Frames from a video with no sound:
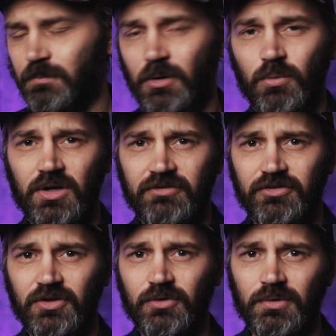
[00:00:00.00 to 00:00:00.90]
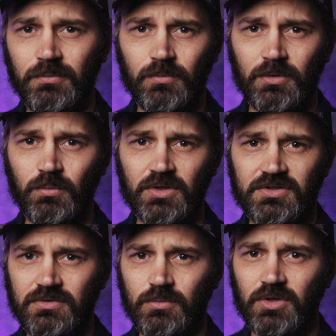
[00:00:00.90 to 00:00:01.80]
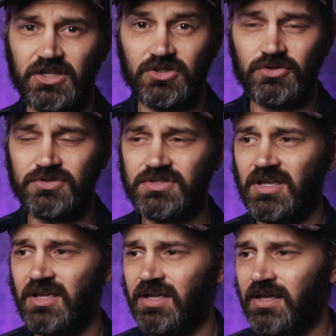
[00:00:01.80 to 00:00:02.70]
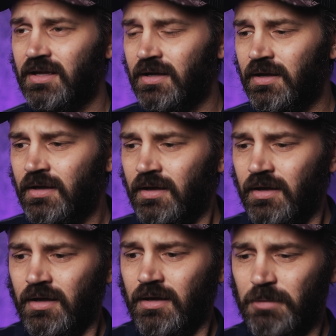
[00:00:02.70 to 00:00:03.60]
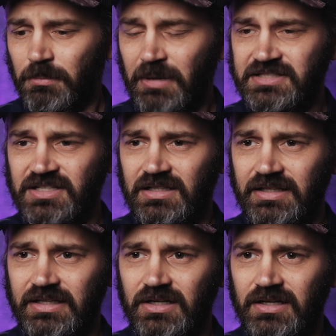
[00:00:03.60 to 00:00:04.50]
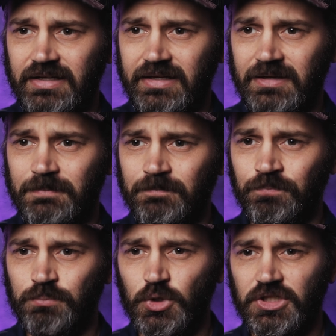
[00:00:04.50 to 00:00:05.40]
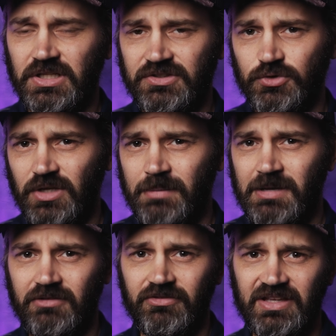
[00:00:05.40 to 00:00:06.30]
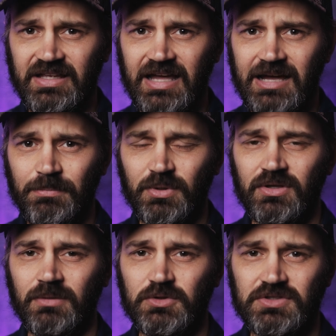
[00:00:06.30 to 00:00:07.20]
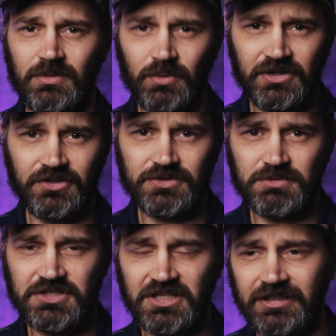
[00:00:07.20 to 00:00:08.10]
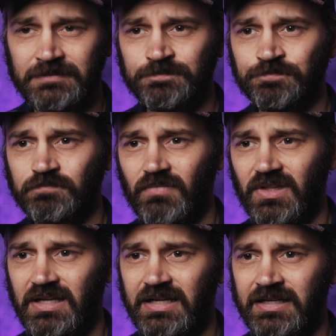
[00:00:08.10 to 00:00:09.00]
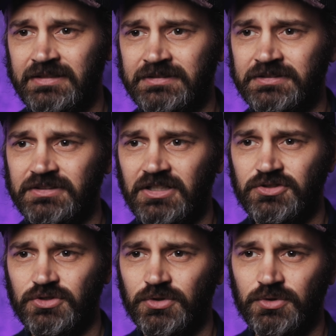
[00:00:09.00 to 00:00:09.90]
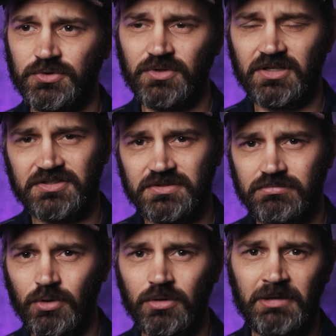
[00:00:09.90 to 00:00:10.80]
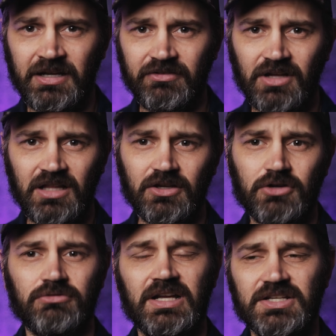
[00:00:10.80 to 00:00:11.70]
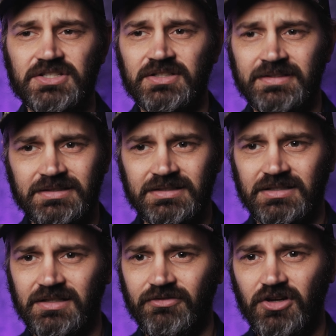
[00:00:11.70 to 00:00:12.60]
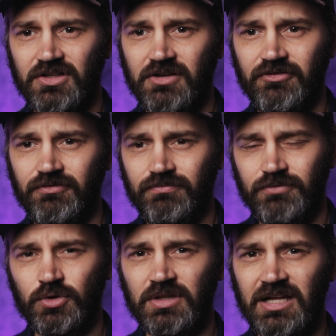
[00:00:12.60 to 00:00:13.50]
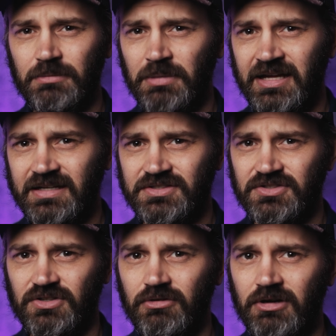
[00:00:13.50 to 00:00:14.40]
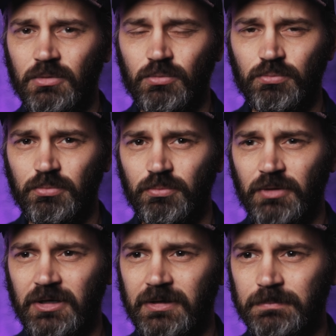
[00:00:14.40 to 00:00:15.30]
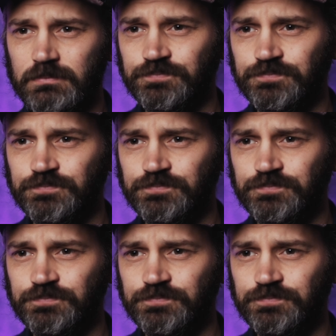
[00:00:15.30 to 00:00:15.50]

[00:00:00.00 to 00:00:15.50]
my workflow and what I use. But basically I put it into MLV app. I'm using a Windows machine, and I do a small amount of color correction. I've got a few LUT packs, so I'll